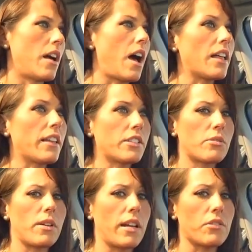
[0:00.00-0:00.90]
I like to
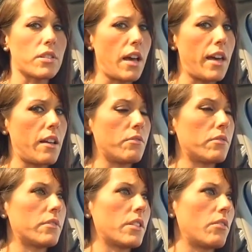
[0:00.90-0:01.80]
run outside. I
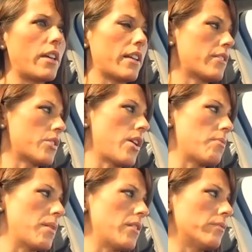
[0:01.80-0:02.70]
don't like the
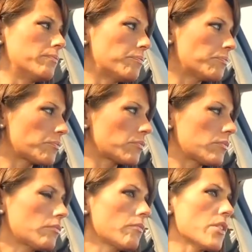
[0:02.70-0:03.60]
treadmill,
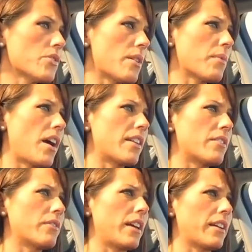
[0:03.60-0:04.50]
so I'm kind
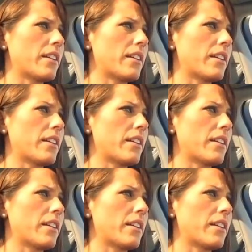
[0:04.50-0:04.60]
of like